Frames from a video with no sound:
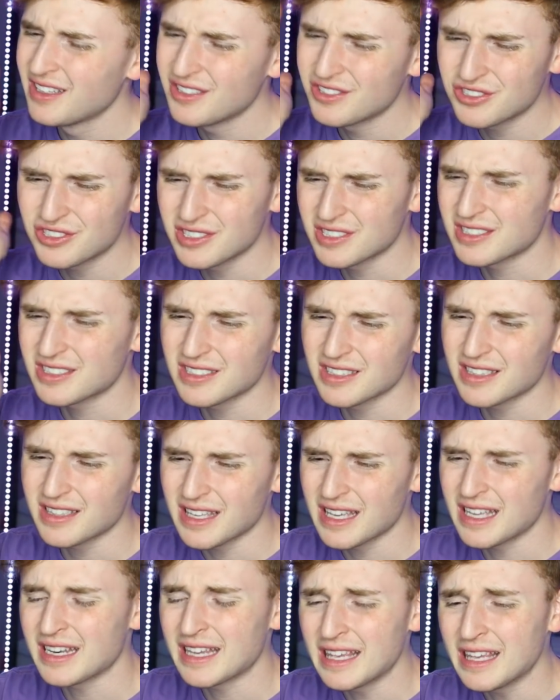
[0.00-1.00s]
It's just,
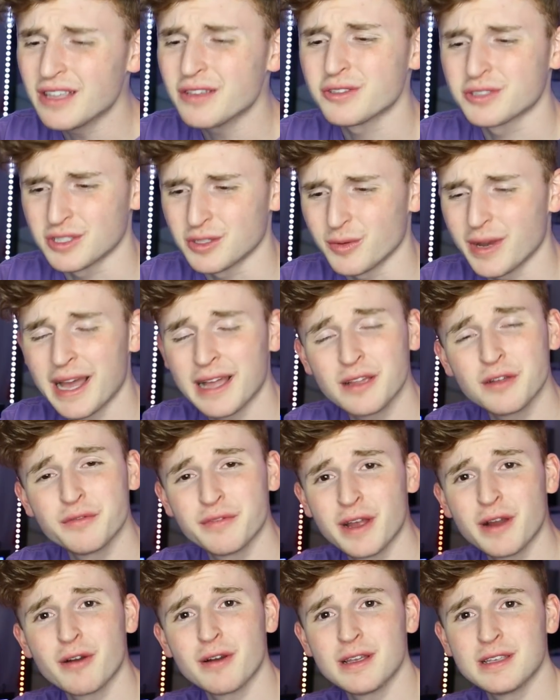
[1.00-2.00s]
it heals you. Aloe
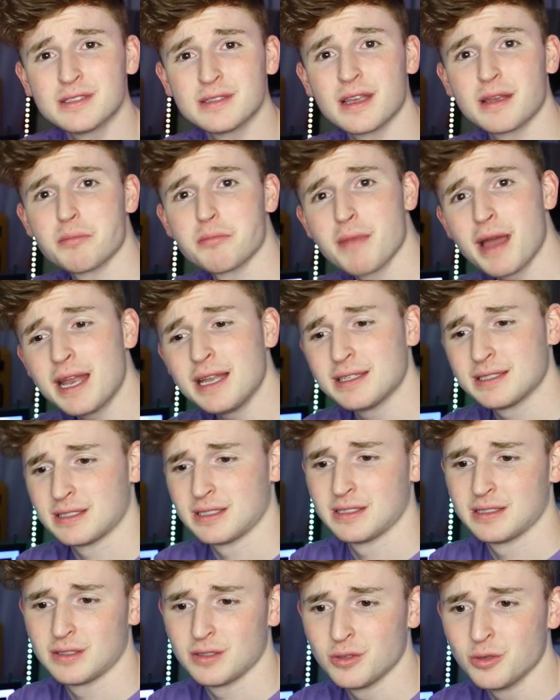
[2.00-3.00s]
vera is like
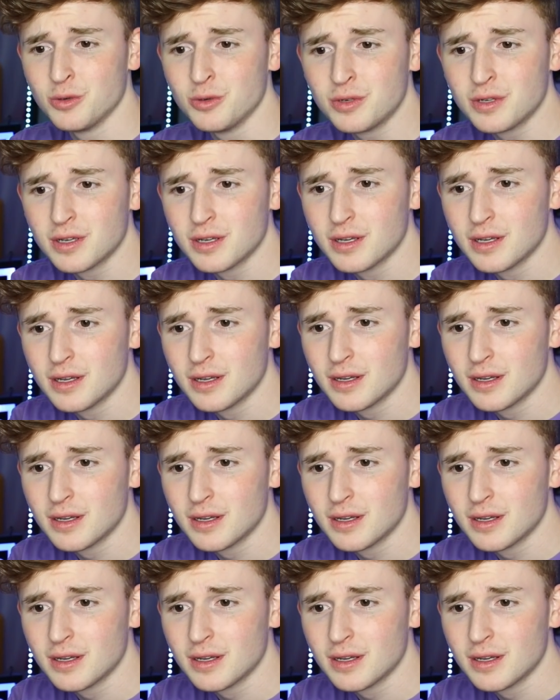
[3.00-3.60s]
medicine, dude.